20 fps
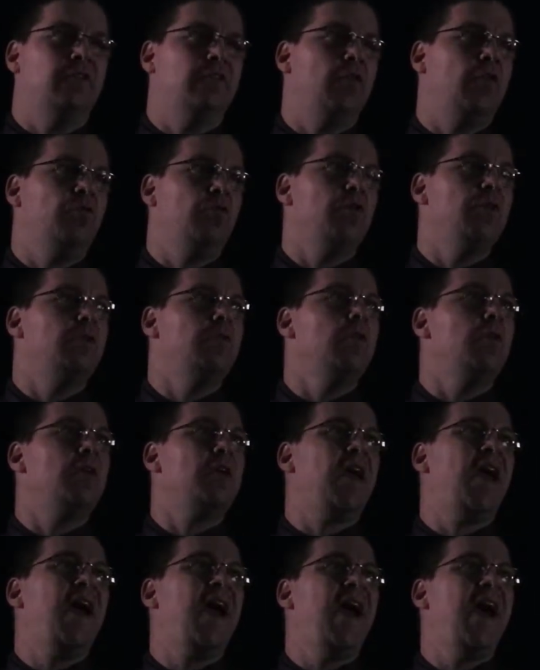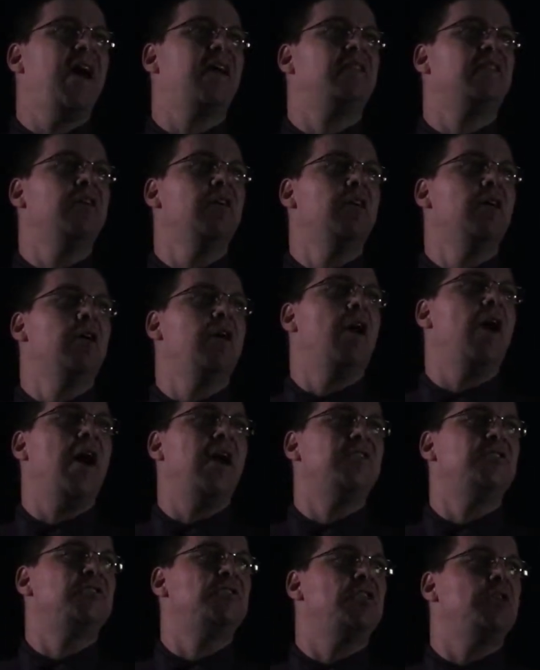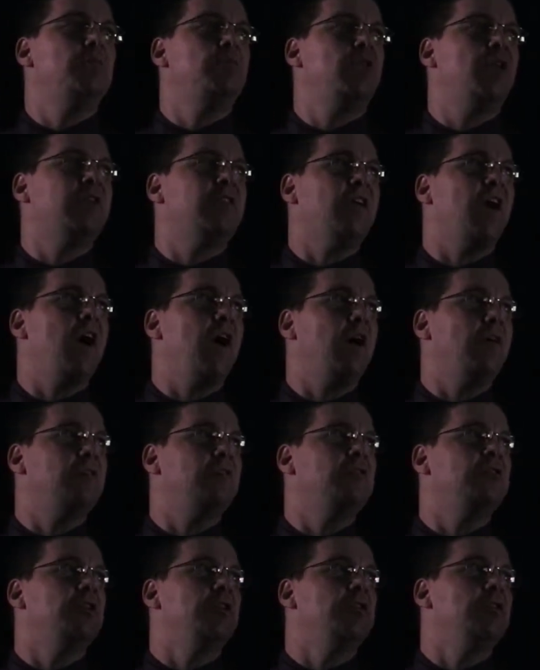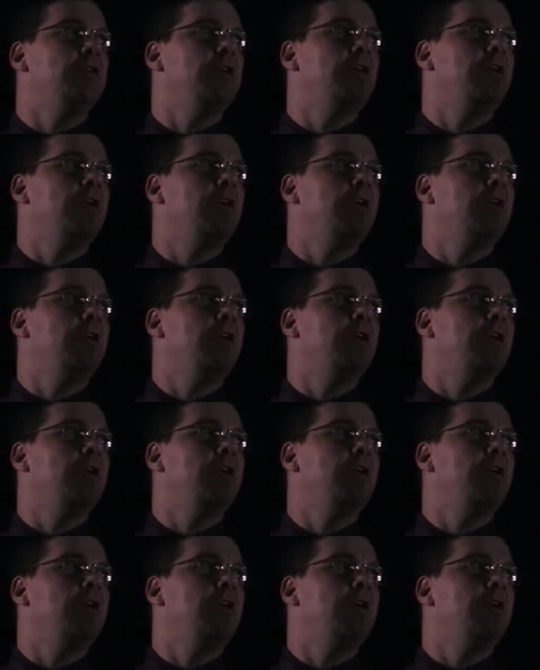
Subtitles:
So if we look at hydrogen plus oxygen